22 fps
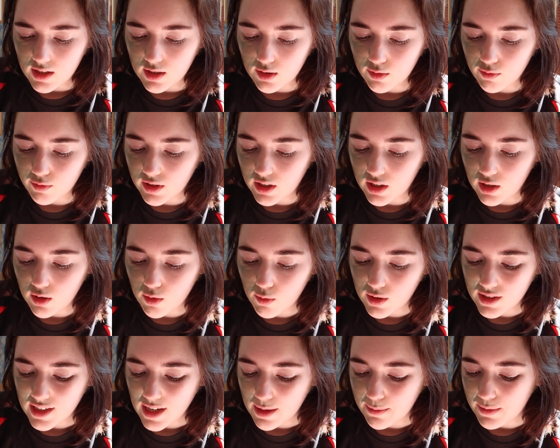I don't really know
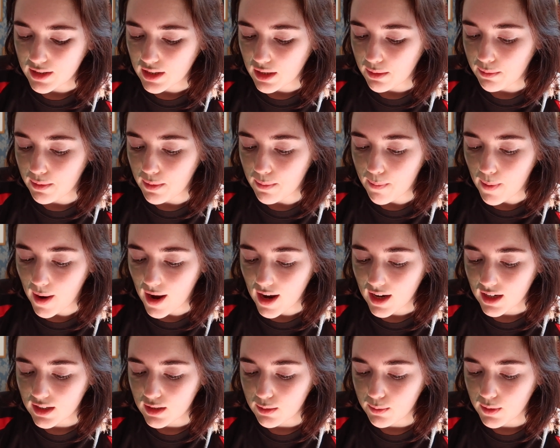what time he's gonna be
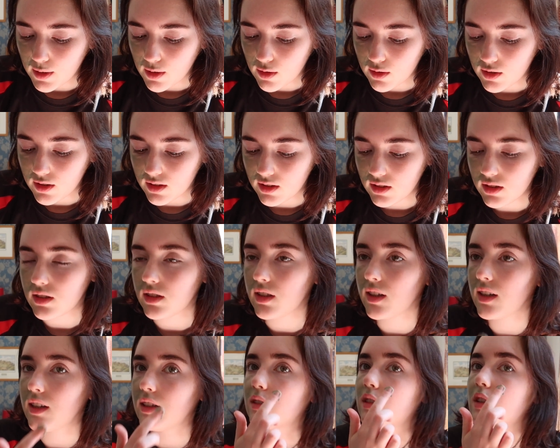back, to be honest.
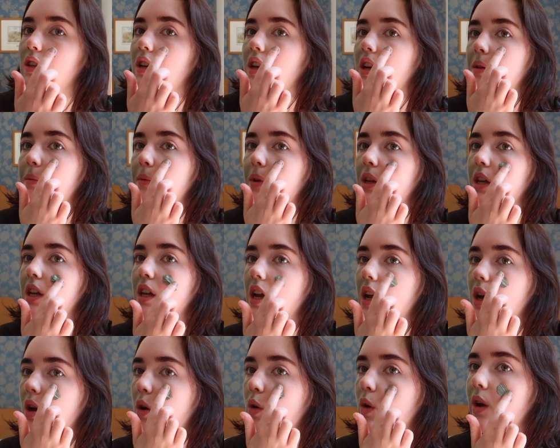It's gonna
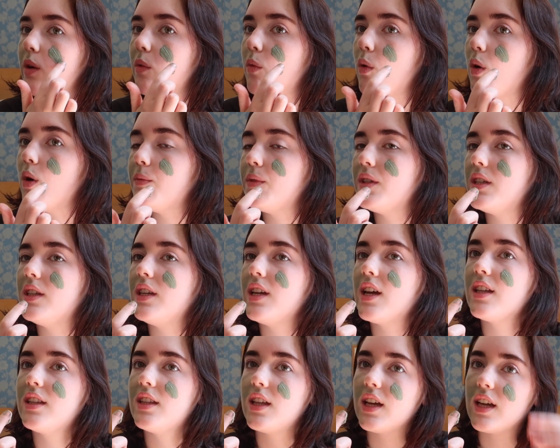be quite warm
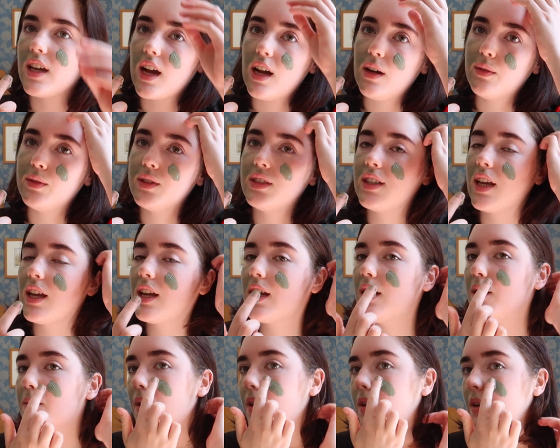today, I think. I was
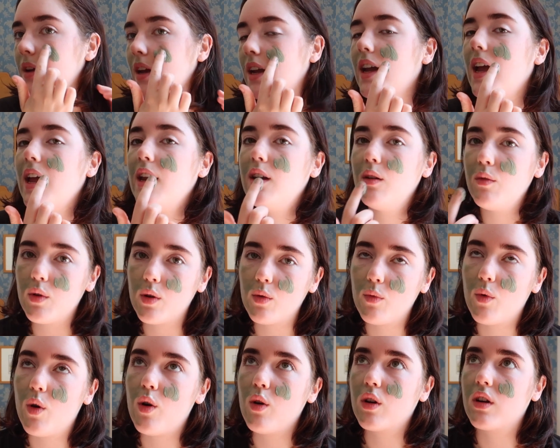thinking about, I kind of want
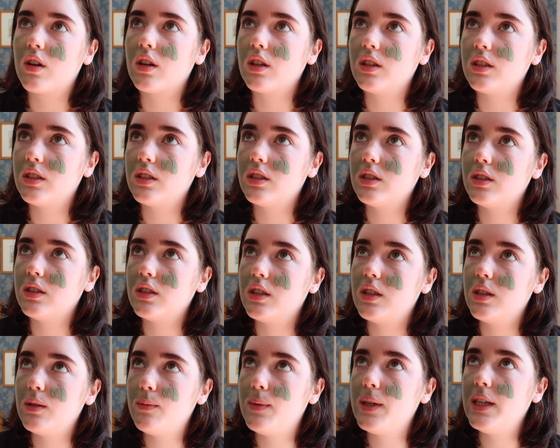to walk
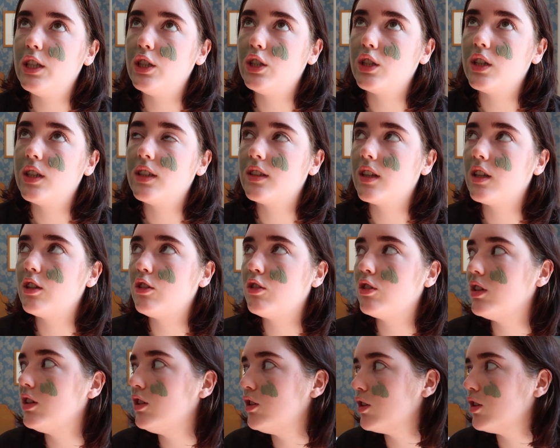to the beach. It's literally